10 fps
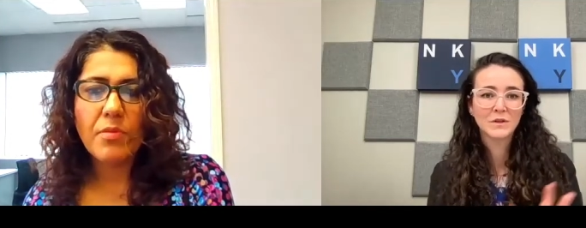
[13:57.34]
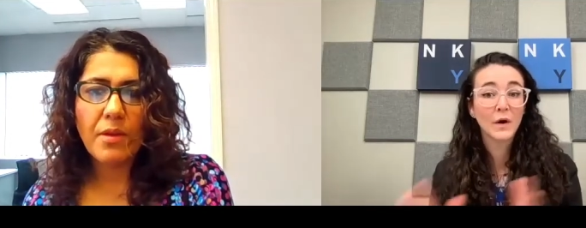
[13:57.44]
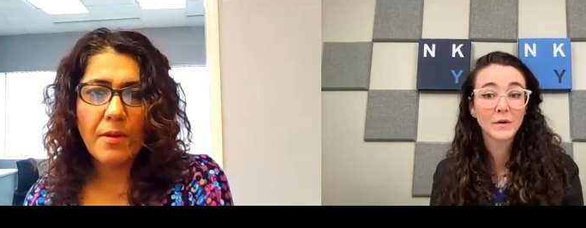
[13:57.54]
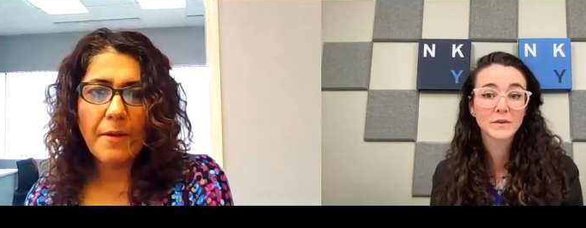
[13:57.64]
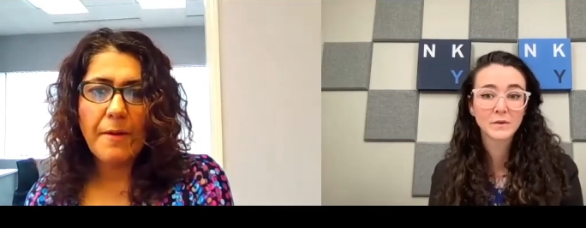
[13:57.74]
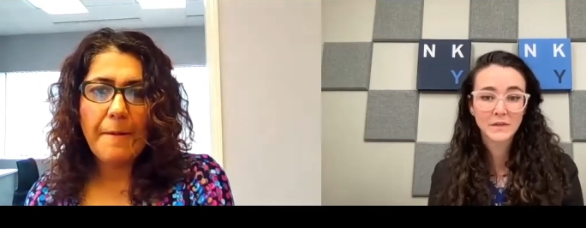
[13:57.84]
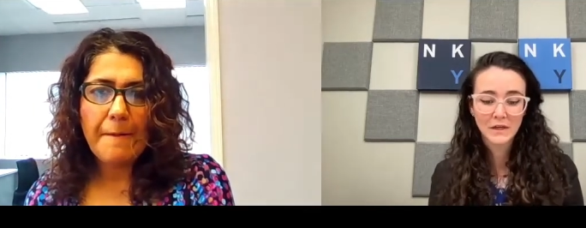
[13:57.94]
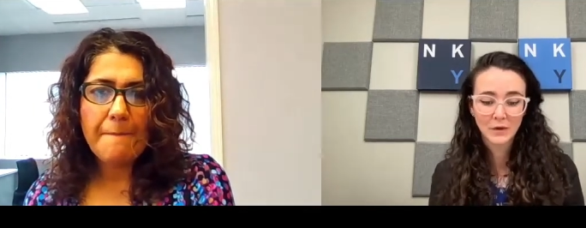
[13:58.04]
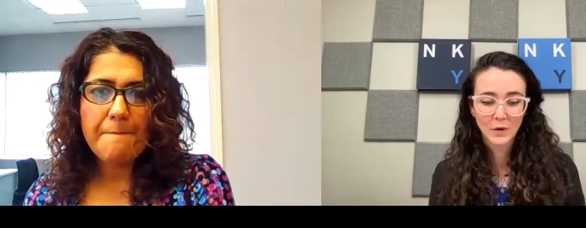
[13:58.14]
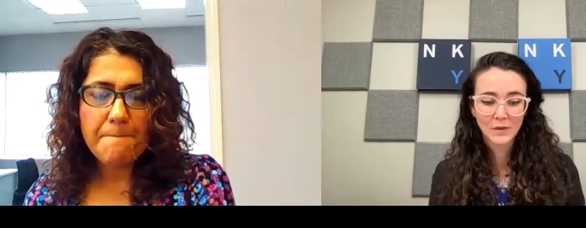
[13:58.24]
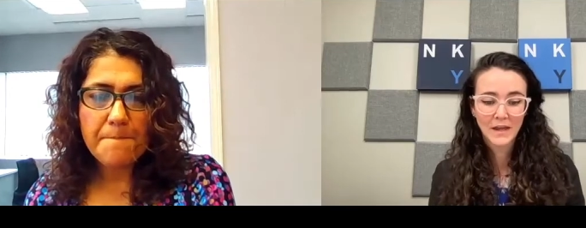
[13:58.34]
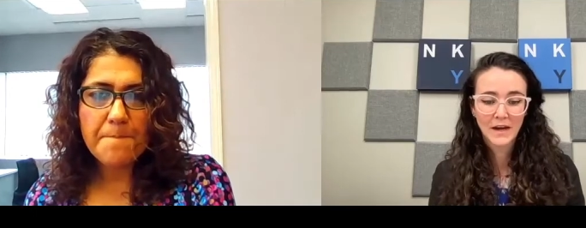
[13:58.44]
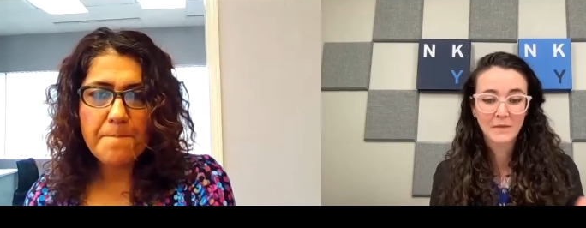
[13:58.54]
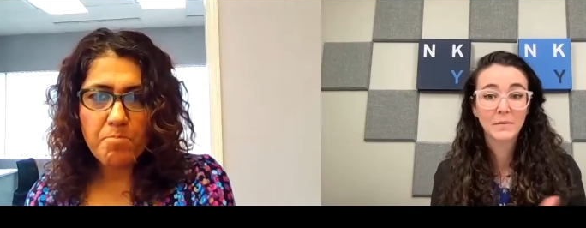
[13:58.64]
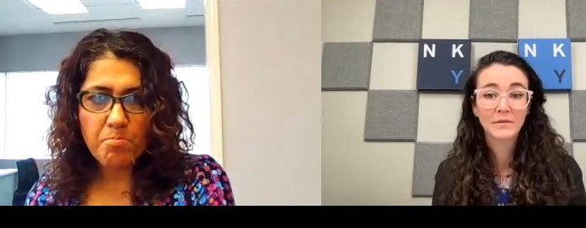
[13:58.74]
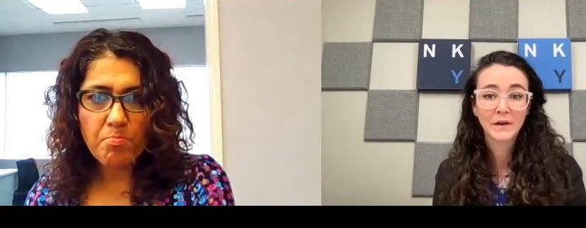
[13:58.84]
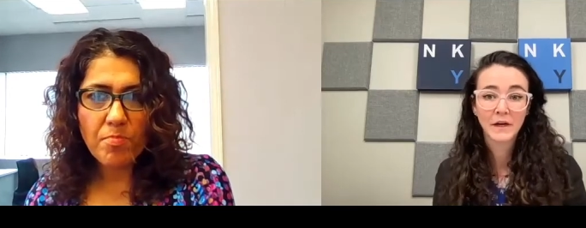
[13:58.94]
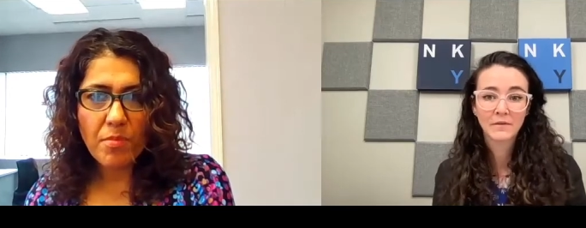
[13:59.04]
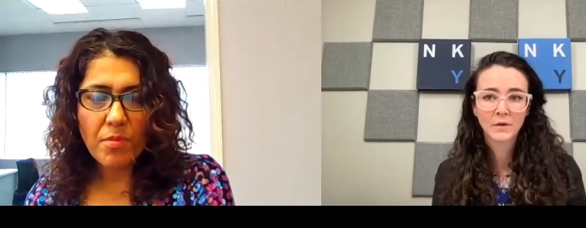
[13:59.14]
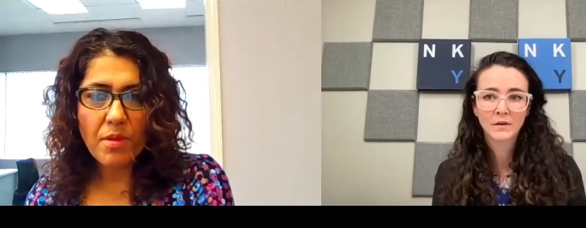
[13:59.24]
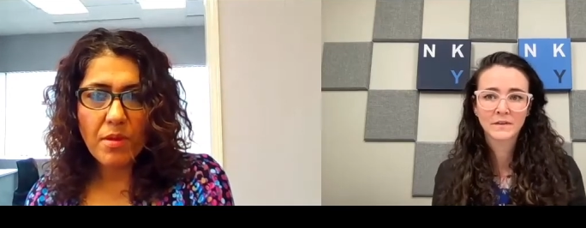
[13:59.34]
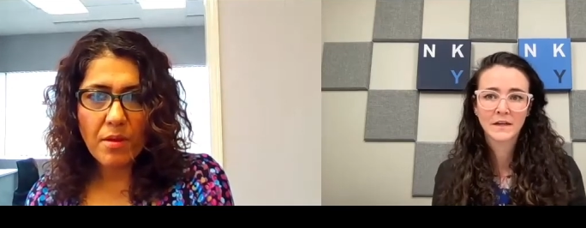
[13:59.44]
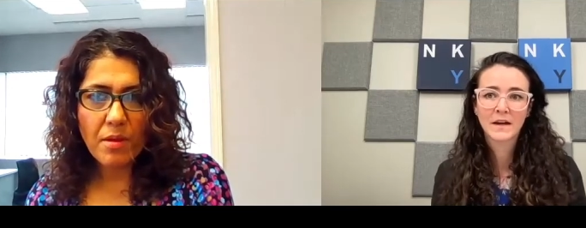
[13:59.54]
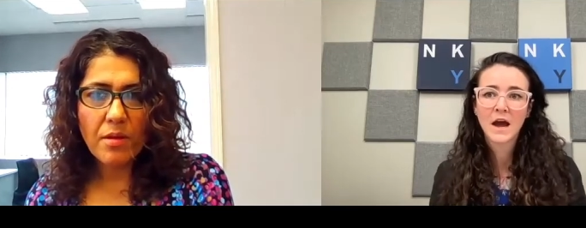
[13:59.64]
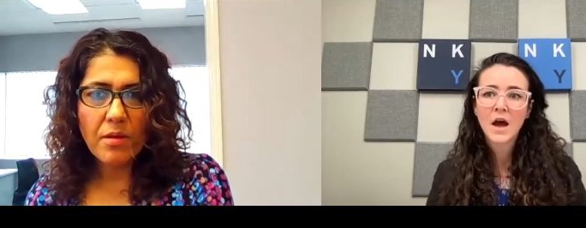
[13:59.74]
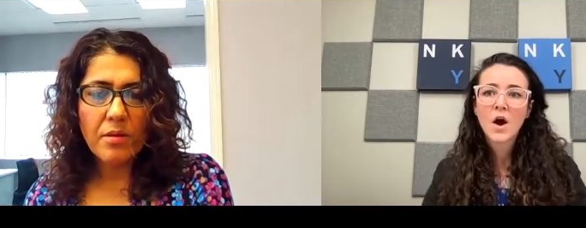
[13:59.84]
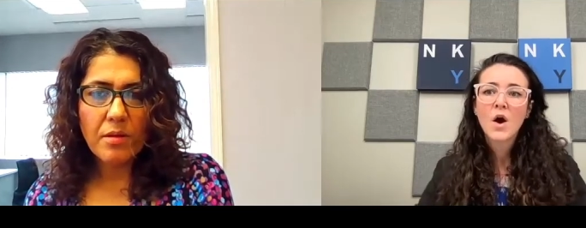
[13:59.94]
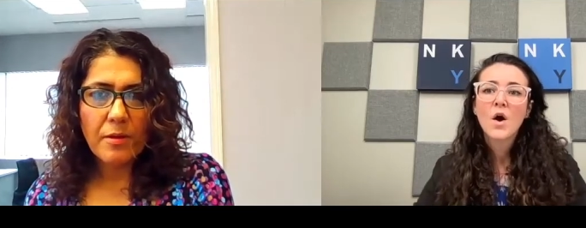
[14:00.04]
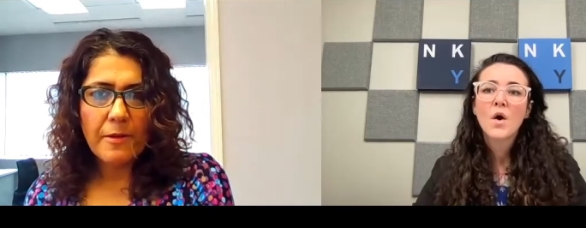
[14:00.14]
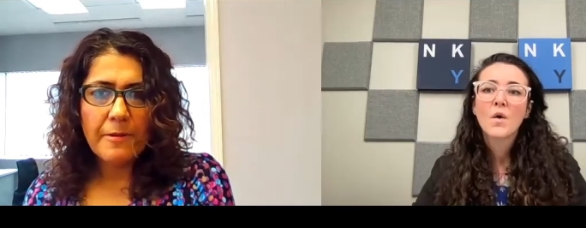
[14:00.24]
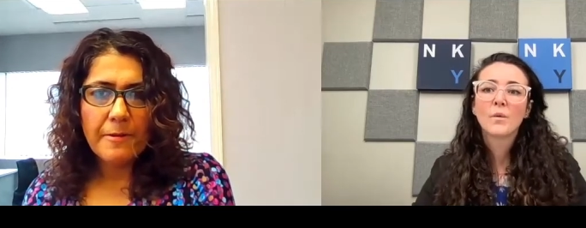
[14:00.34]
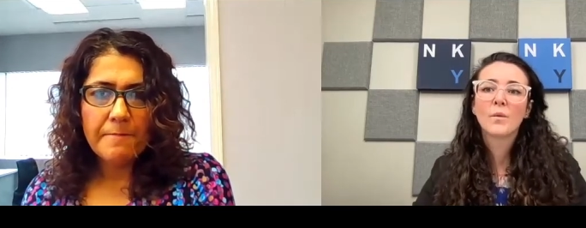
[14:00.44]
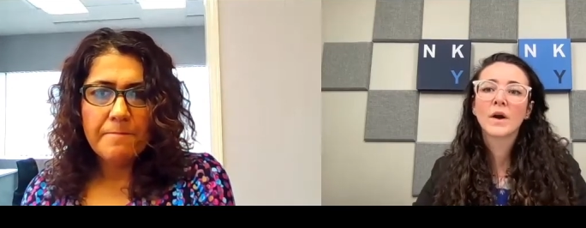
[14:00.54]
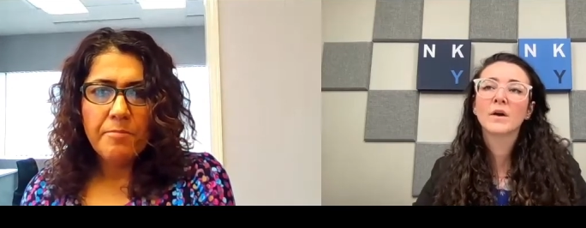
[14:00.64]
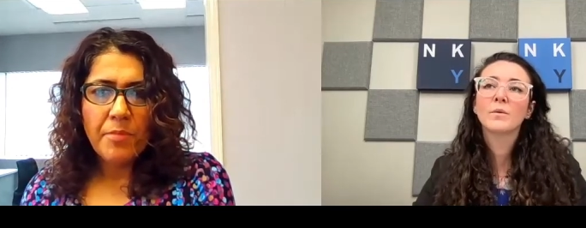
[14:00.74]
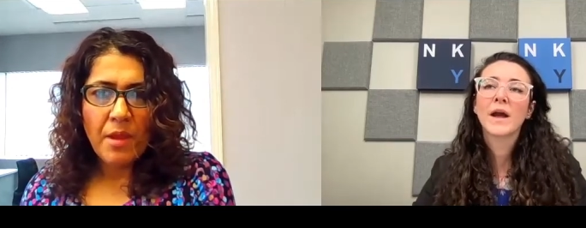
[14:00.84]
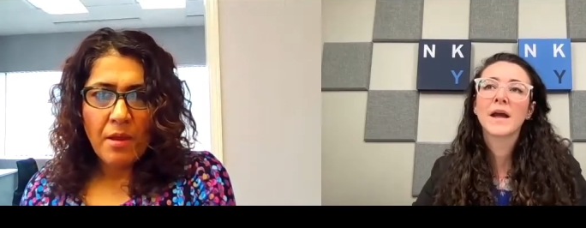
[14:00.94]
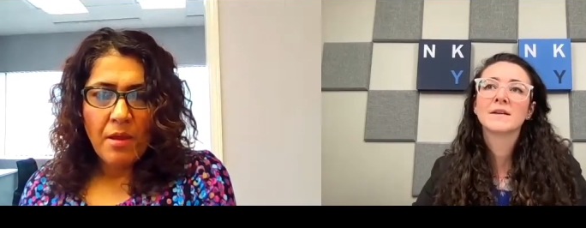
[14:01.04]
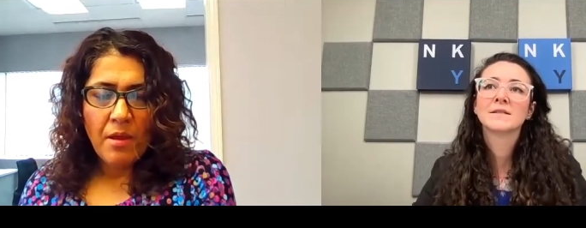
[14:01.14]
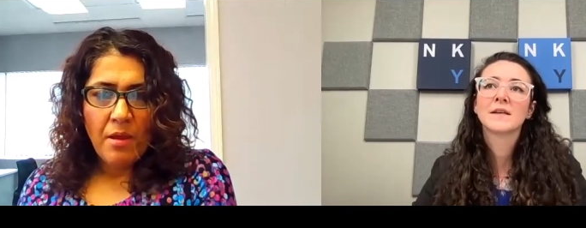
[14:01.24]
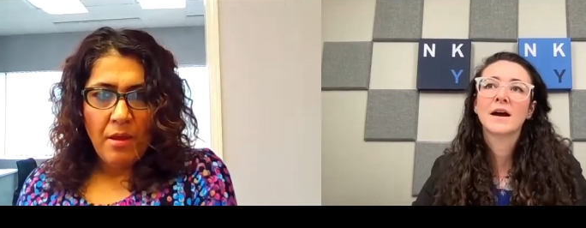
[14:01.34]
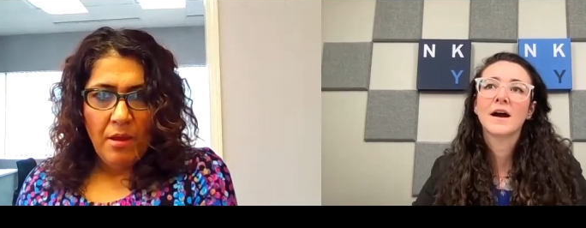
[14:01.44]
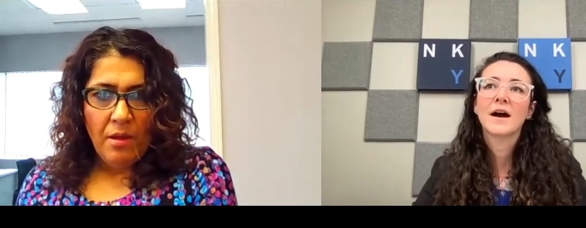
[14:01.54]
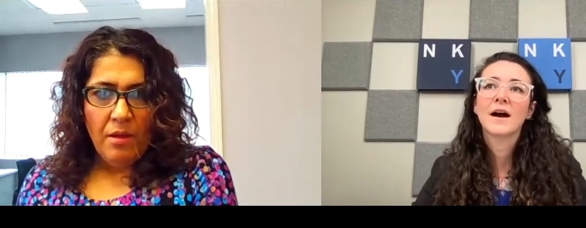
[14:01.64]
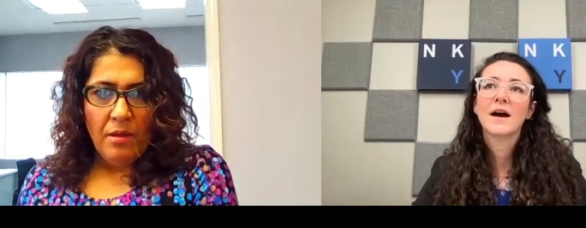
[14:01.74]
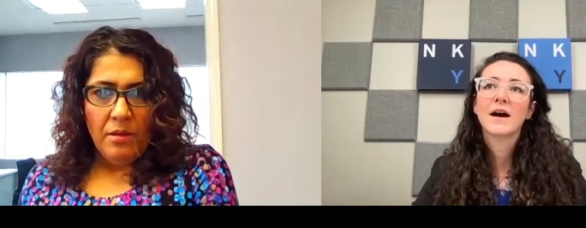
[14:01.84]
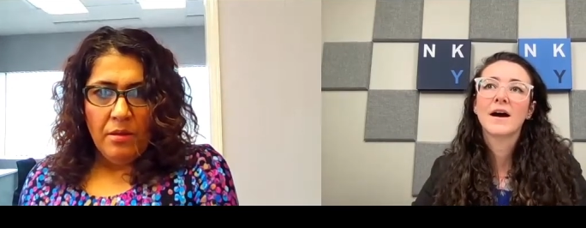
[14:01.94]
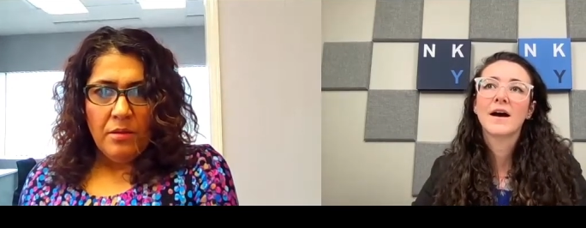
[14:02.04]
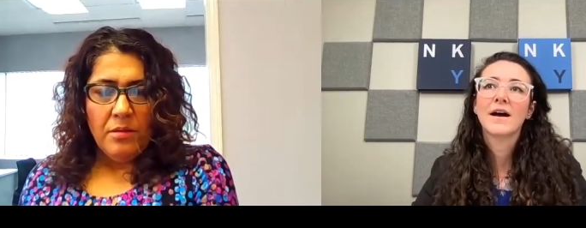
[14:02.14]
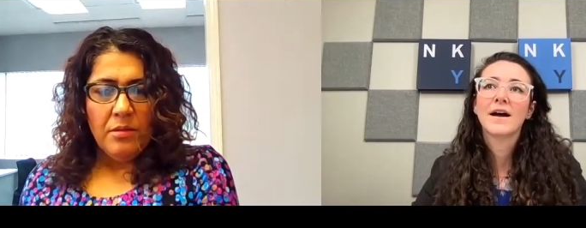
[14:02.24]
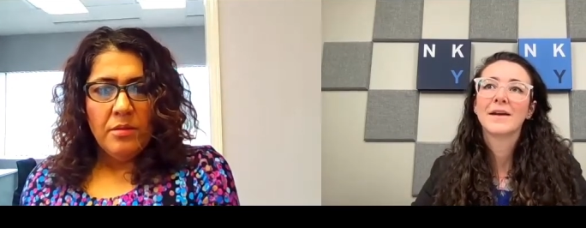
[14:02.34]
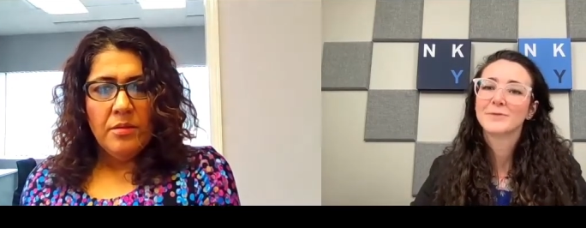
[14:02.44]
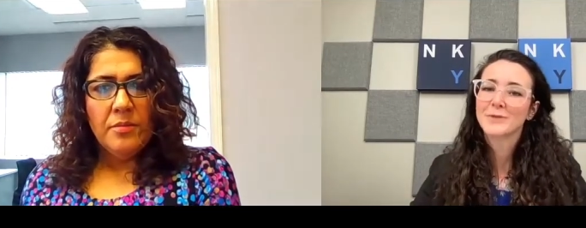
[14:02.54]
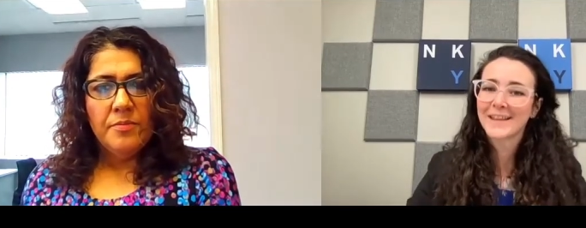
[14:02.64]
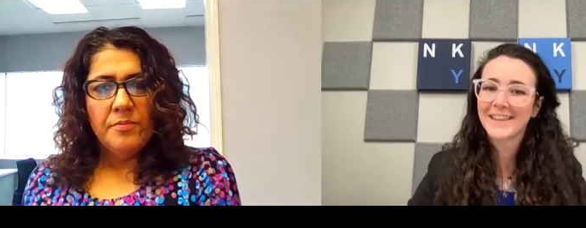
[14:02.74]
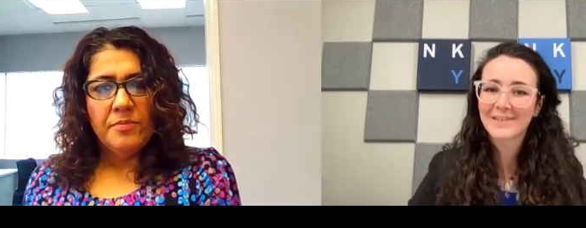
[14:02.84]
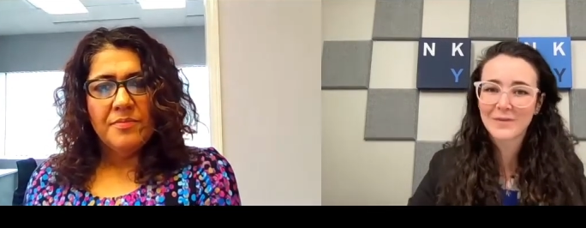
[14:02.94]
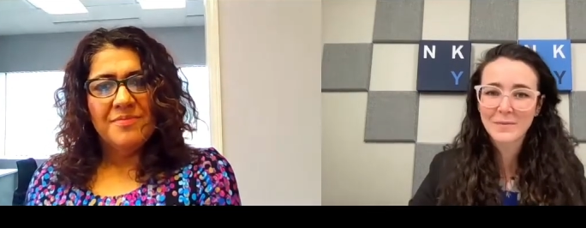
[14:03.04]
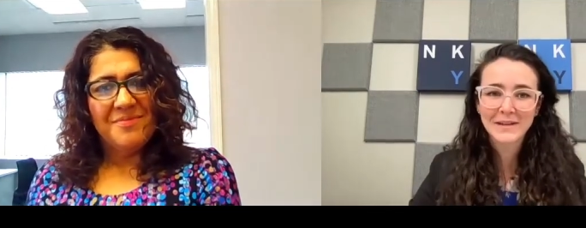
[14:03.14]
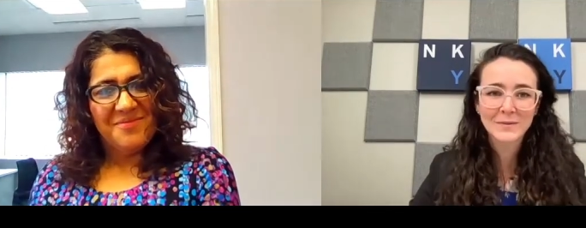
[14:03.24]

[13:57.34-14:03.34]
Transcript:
Speaker 1: you've also seen growth in and been very involved in, what are ways and I'm trying to think of the best